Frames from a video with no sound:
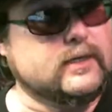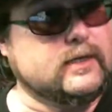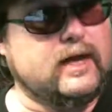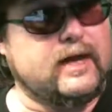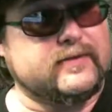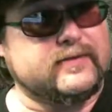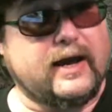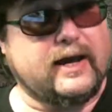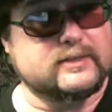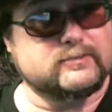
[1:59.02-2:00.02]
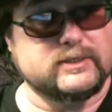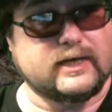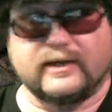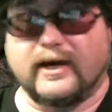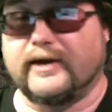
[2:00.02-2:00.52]
I think the highest was
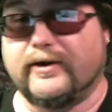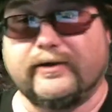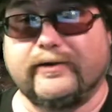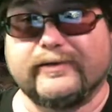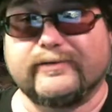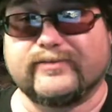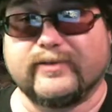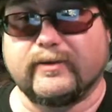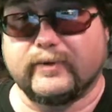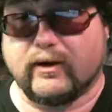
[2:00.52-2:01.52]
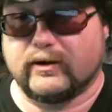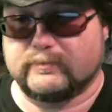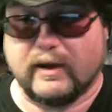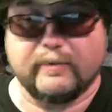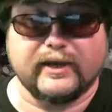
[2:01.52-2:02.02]
like 900 and something dollars.
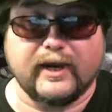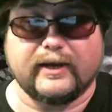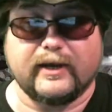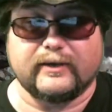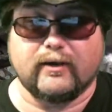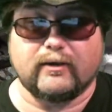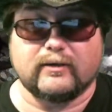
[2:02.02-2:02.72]
Might have been 99 dollars.